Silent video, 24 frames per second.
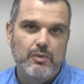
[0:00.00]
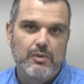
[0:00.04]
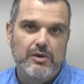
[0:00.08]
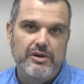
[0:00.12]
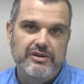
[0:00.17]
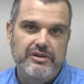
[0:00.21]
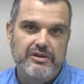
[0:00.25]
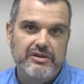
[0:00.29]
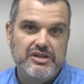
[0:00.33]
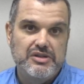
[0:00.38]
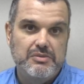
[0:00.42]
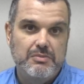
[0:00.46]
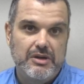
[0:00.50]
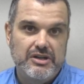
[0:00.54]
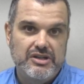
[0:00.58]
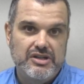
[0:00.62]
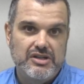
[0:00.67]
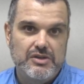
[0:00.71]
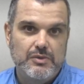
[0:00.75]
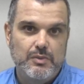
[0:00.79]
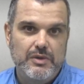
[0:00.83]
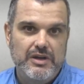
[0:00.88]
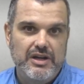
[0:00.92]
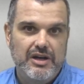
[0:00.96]
Wonder as much
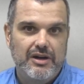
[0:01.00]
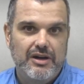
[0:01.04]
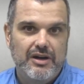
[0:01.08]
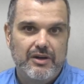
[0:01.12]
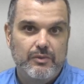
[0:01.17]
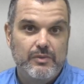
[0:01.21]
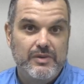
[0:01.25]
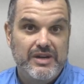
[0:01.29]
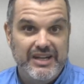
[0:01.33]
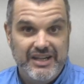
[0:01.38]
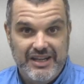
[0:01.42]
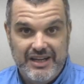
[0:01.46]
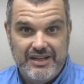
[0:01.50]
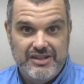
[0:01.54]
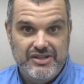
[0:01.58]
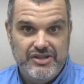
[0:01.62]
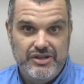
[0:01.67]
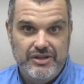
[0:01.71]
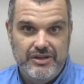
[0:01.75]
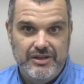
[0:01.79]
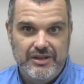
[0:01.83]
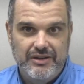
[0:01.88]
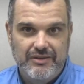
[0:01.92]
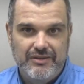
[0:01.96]
as we are reading it
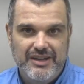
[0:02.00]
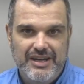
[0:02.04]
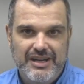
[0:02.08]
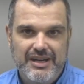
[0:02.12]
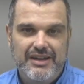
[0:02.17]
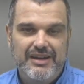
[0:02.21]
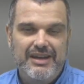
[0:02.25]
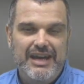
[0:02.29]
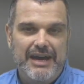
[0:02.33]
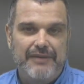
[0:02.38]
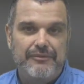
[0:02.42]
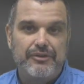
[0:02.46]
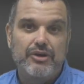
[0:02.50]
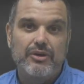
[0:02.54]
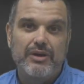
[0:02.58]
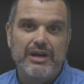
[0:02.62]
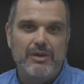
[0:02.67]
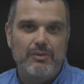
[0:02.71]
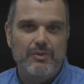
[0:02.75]
to you. Have a great